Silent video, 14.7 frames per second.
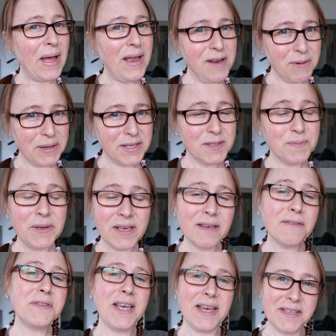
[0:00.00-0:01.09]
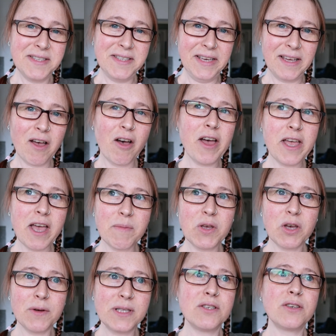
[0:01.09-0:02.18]
But anyway, speaking of testing, I am
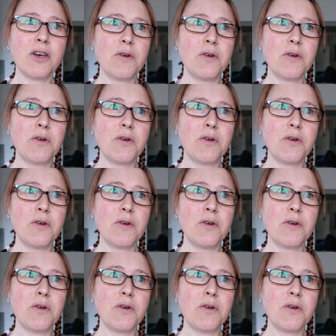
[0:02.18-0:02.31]
going to